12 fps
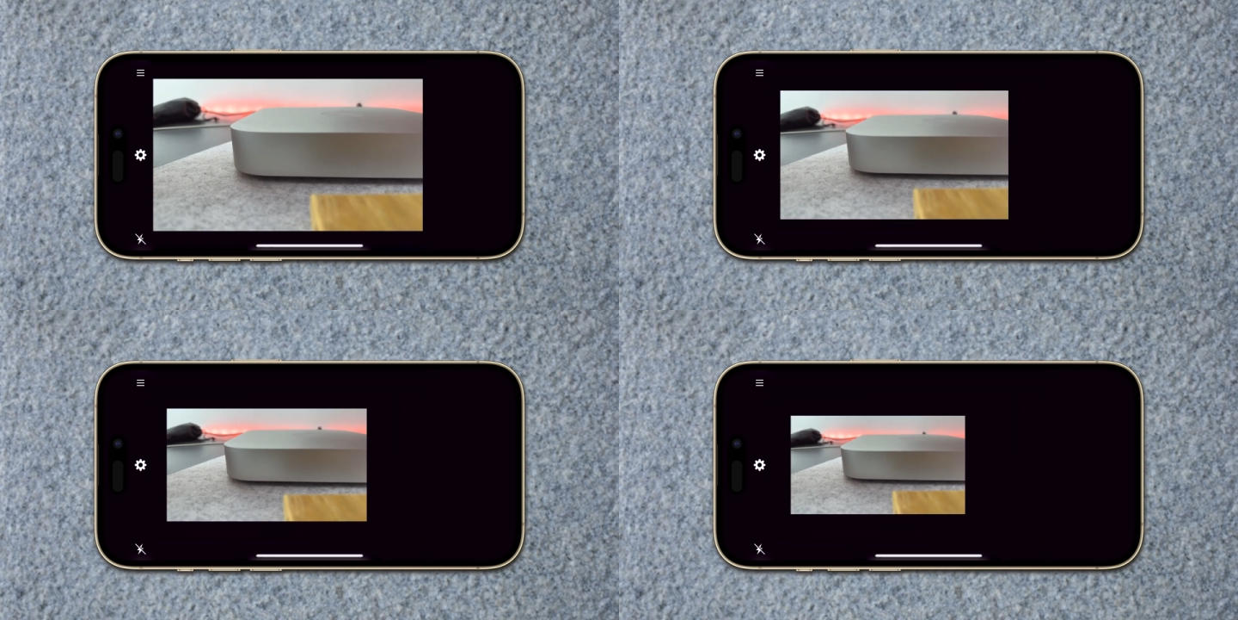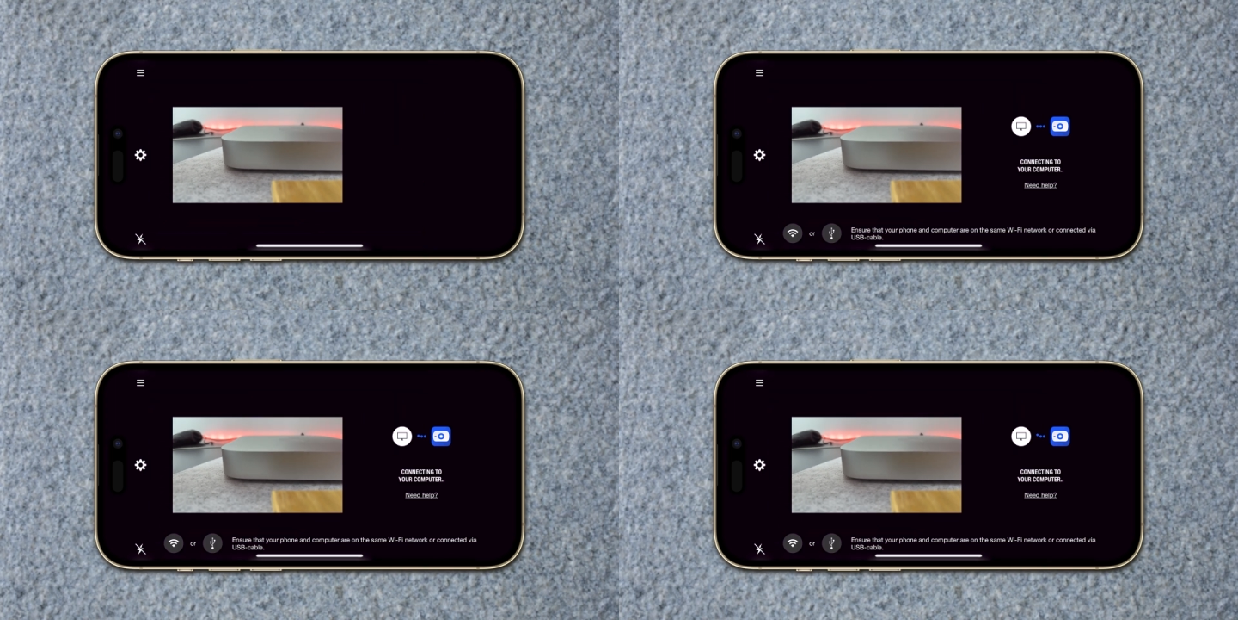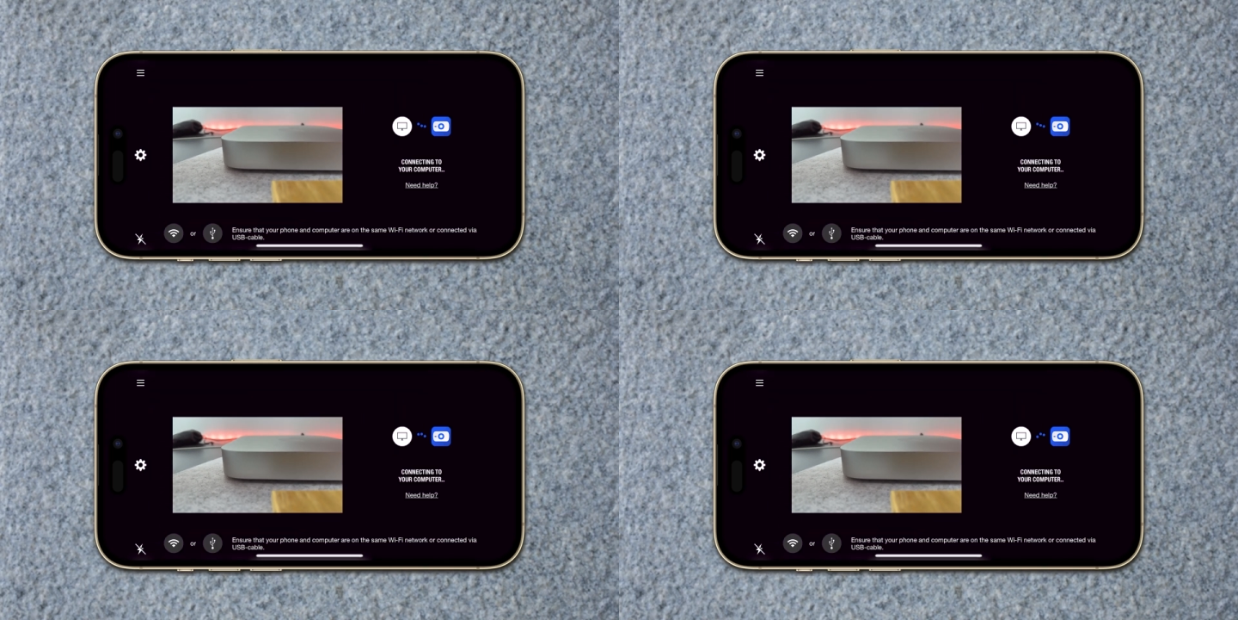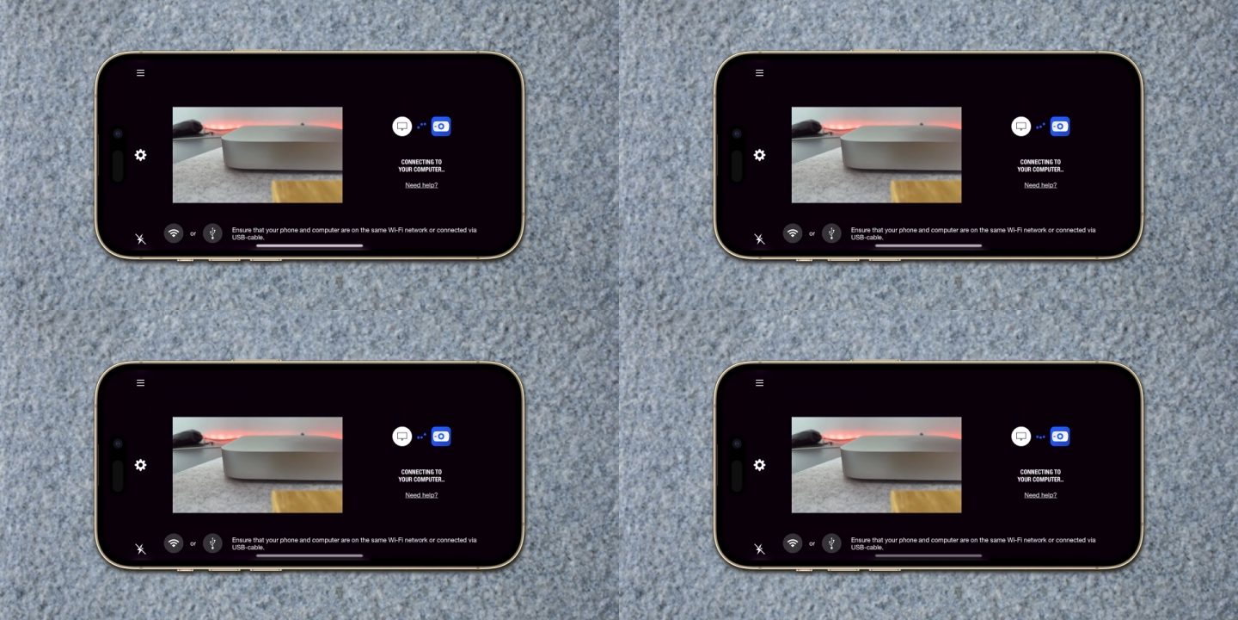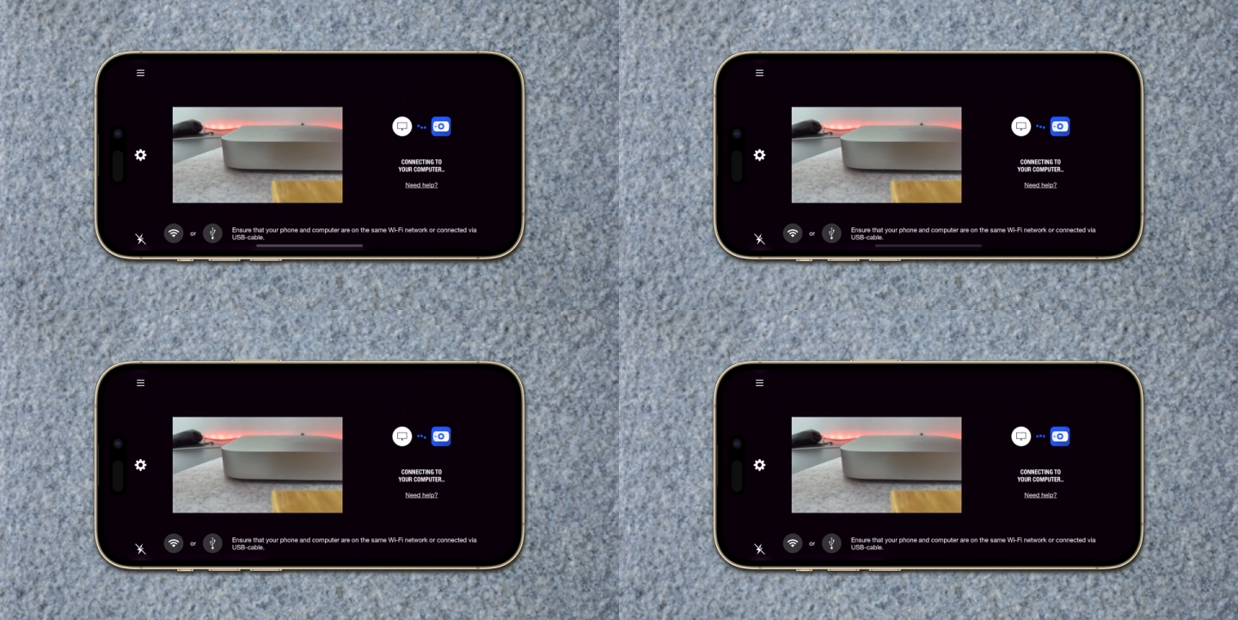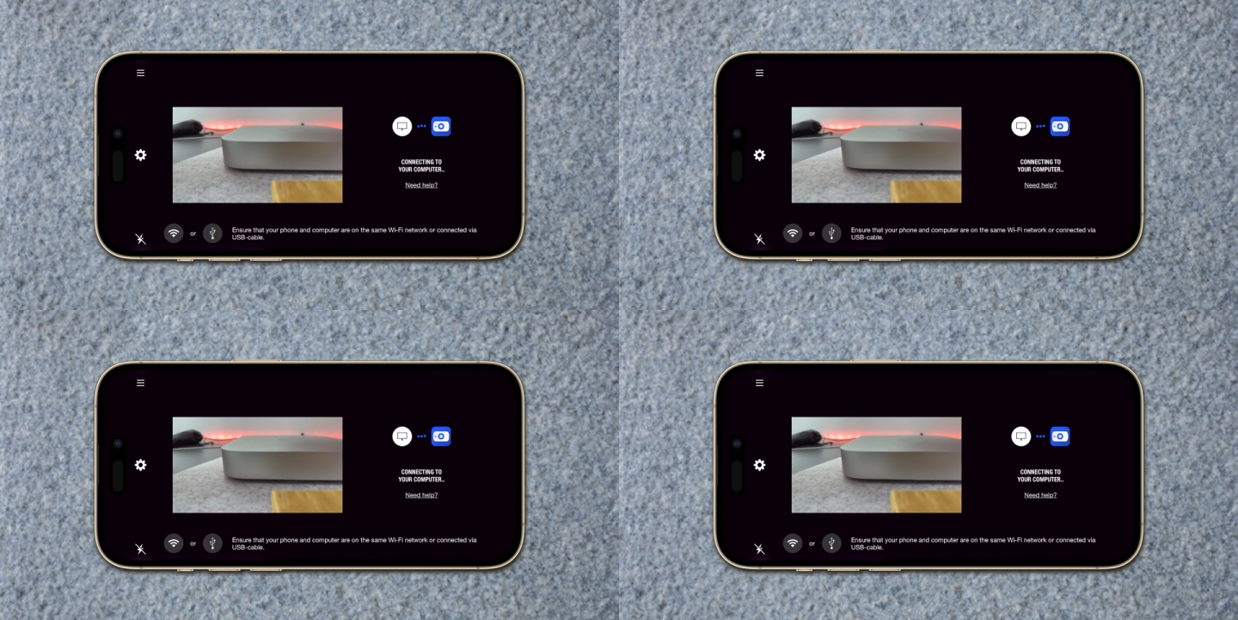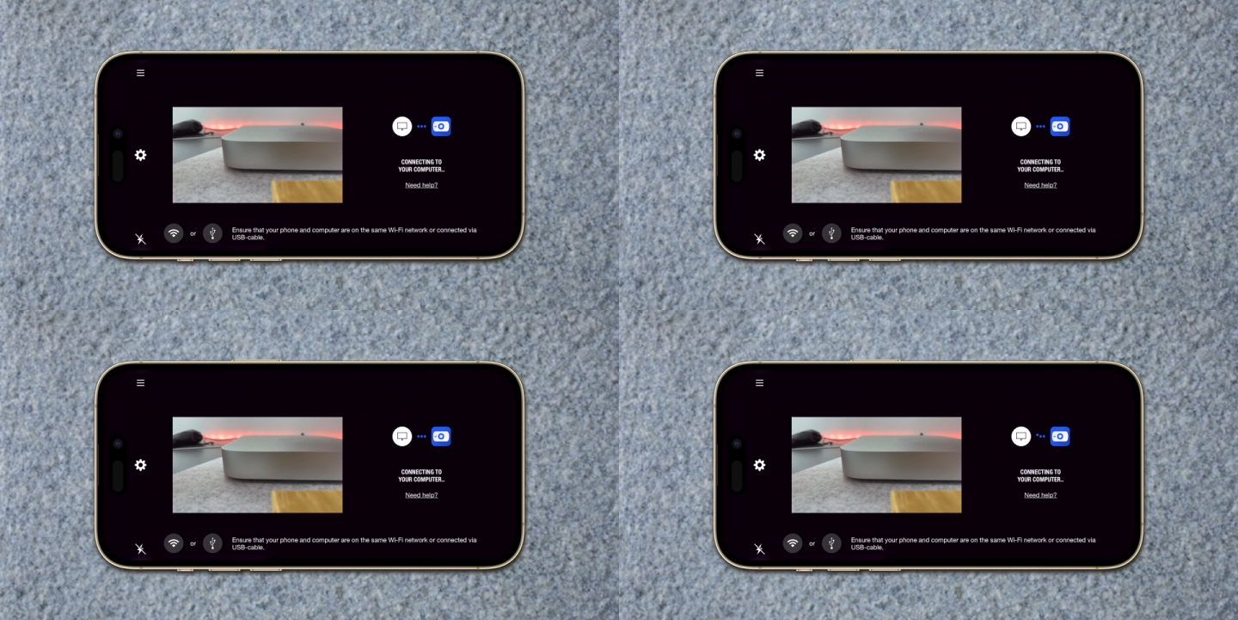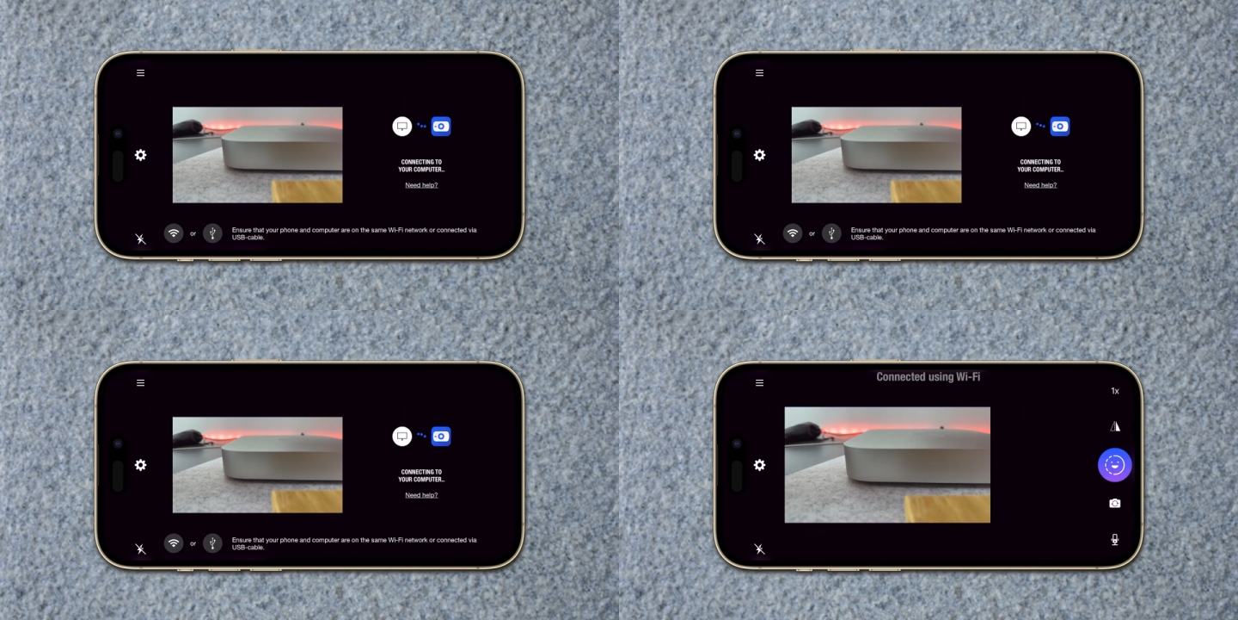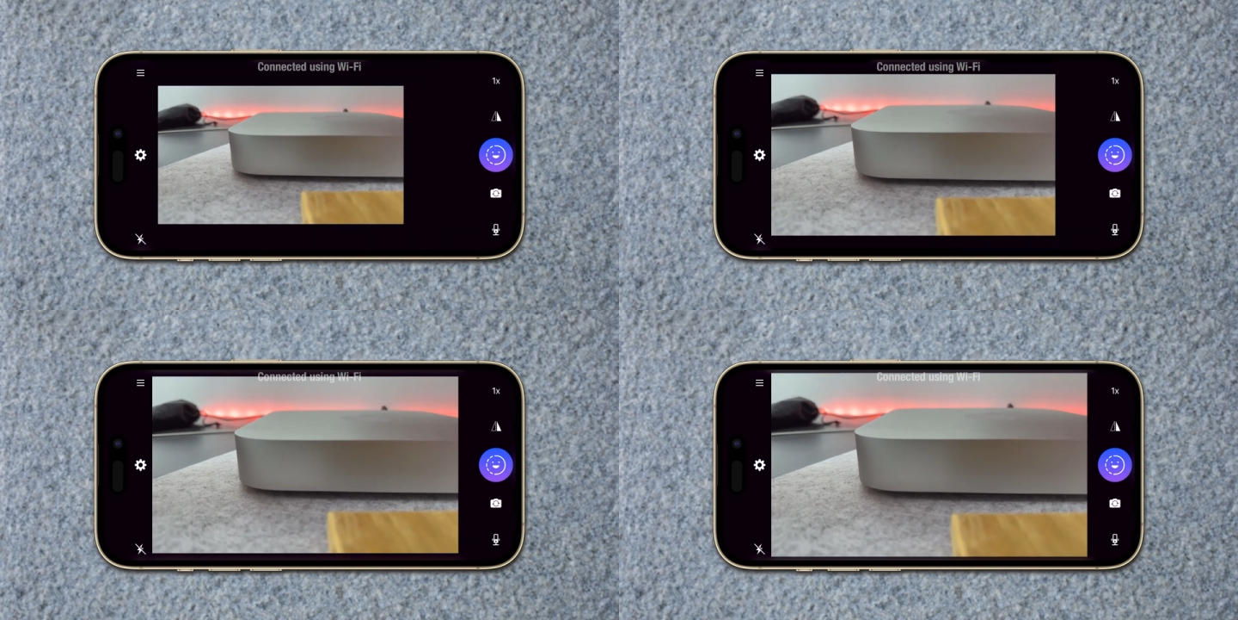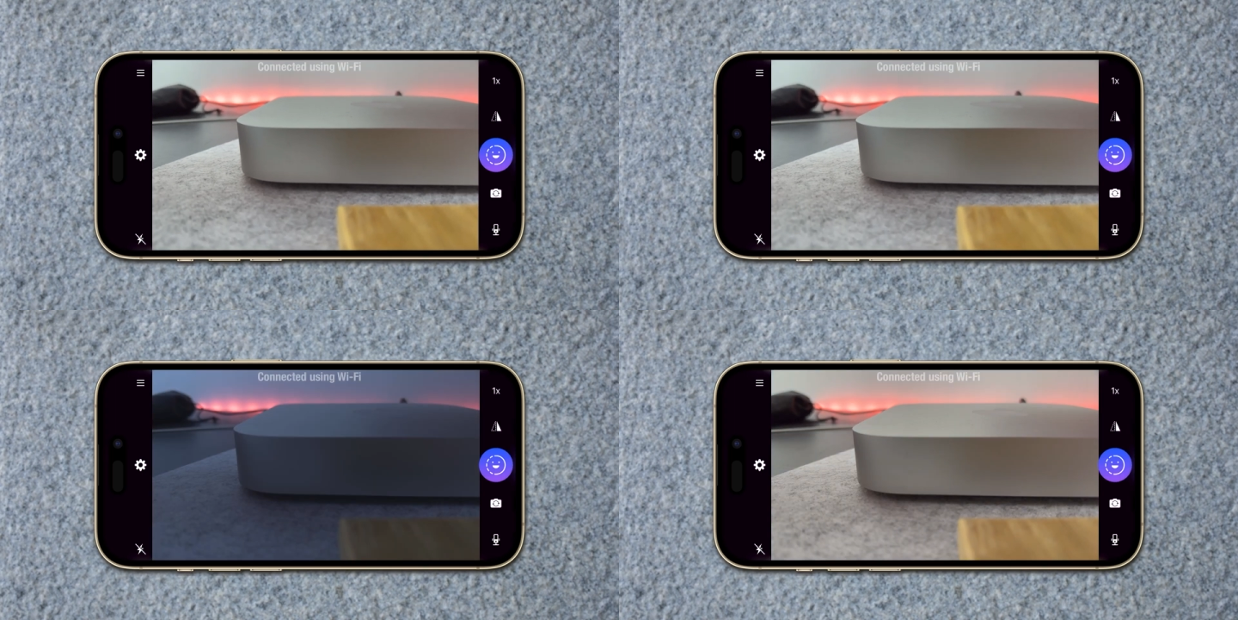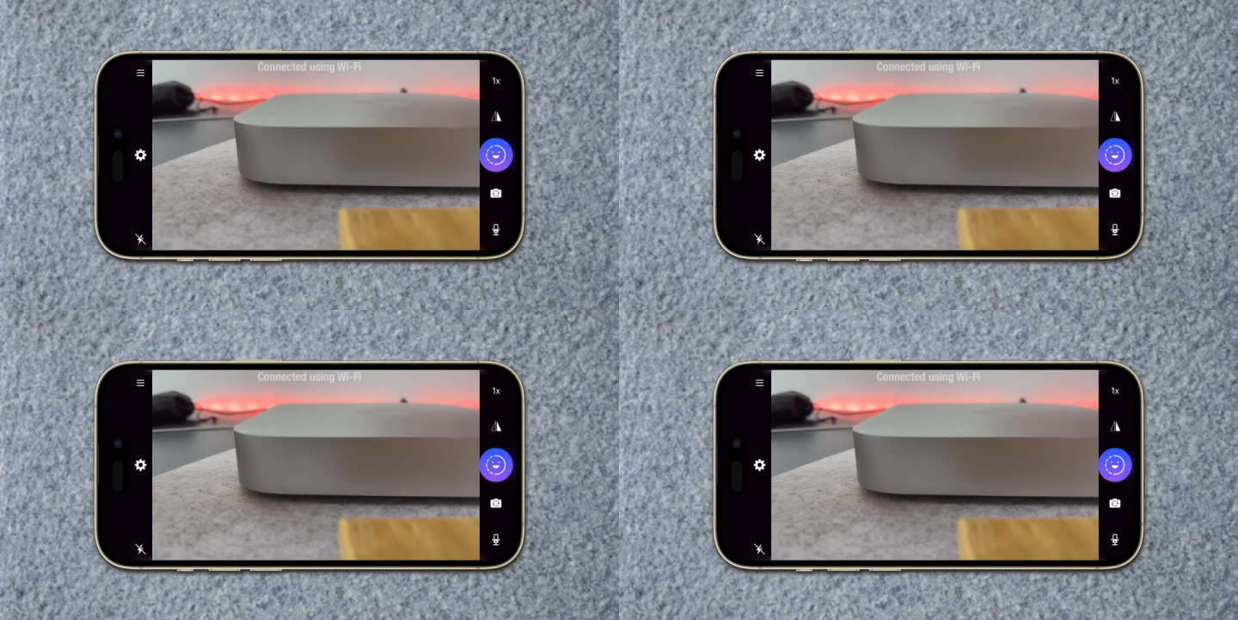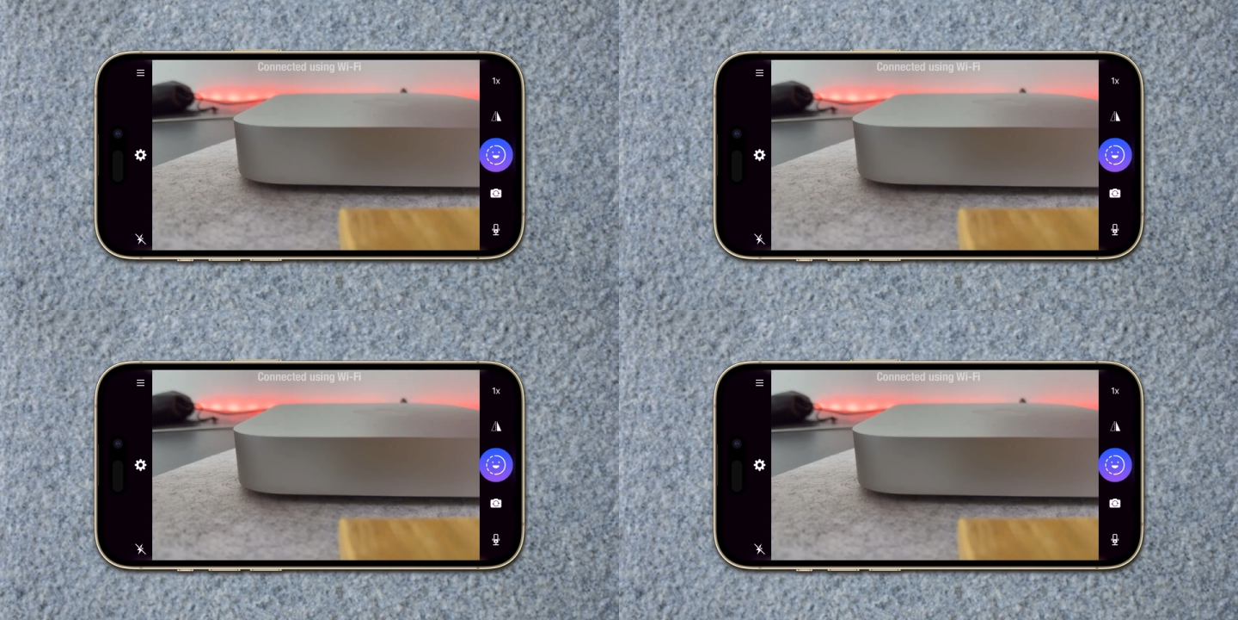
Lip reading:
Nobody's mouth can be seen.